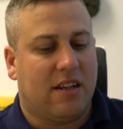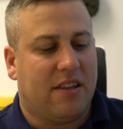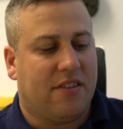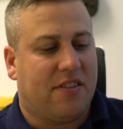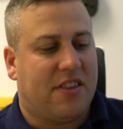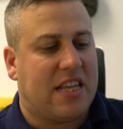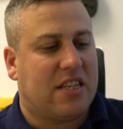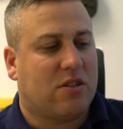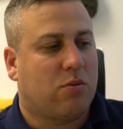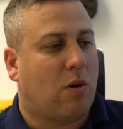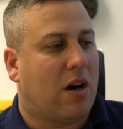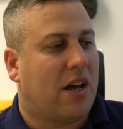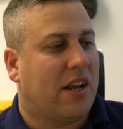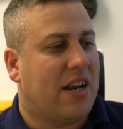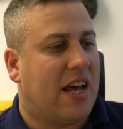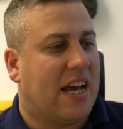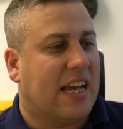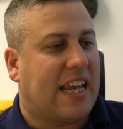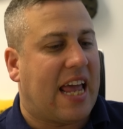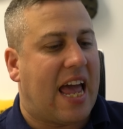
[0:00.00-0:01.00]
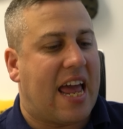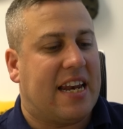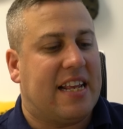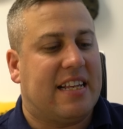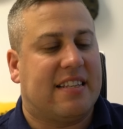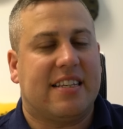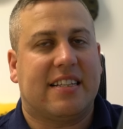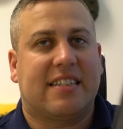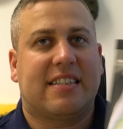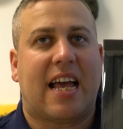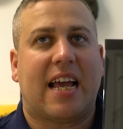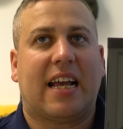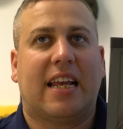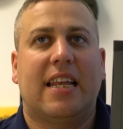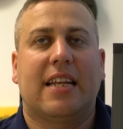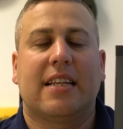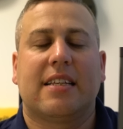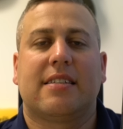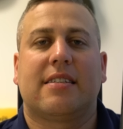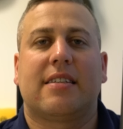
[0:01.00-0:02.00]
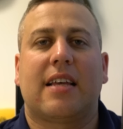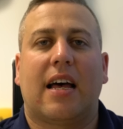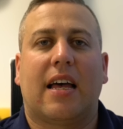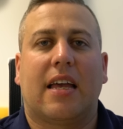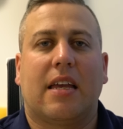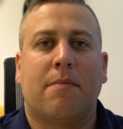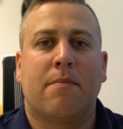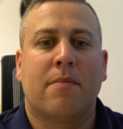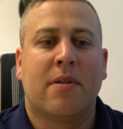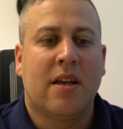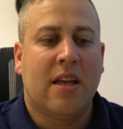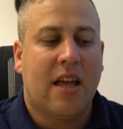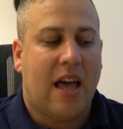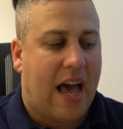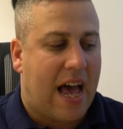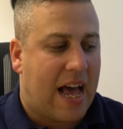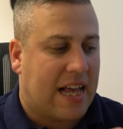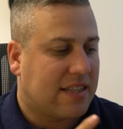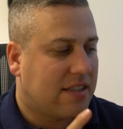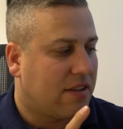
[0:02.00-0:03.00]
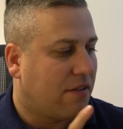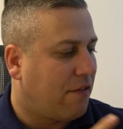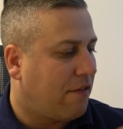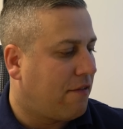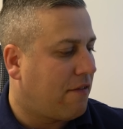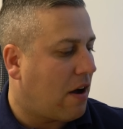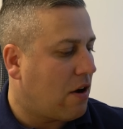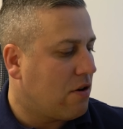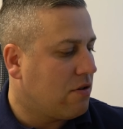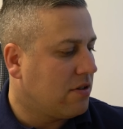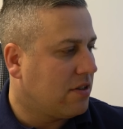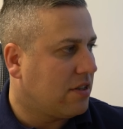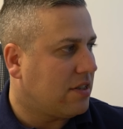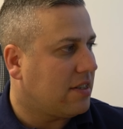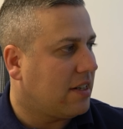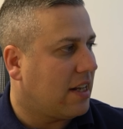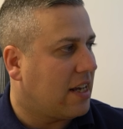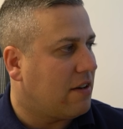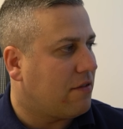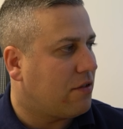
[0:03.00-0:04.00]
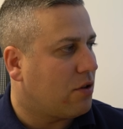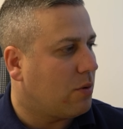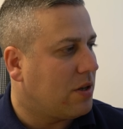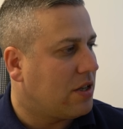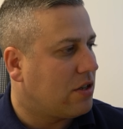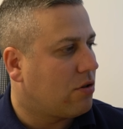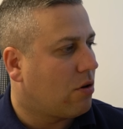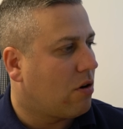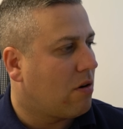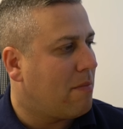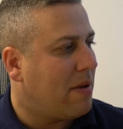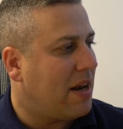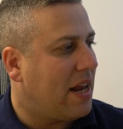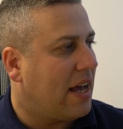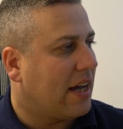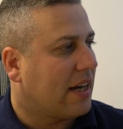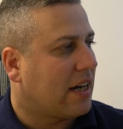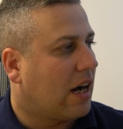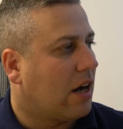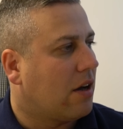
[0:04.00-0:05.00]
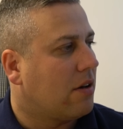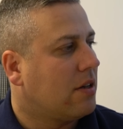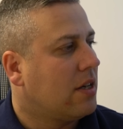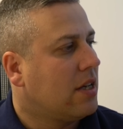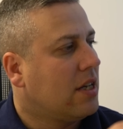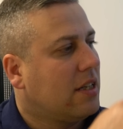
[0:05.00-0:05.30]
this one again is exactly the same as the phone sleeve that we saw a minute ago.